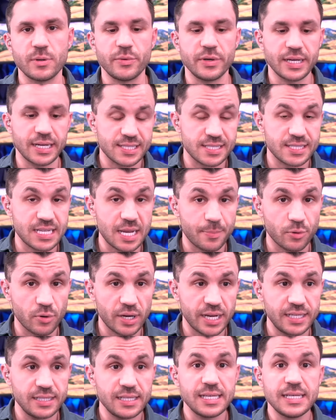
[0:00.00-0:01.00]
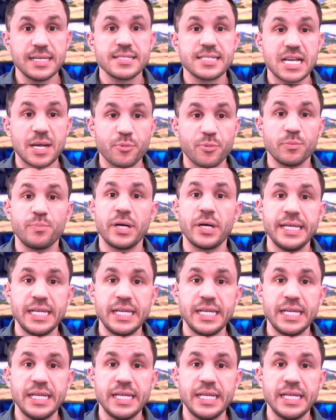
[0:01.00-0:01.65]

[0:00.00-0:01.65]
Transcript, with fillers: We got to separate separate but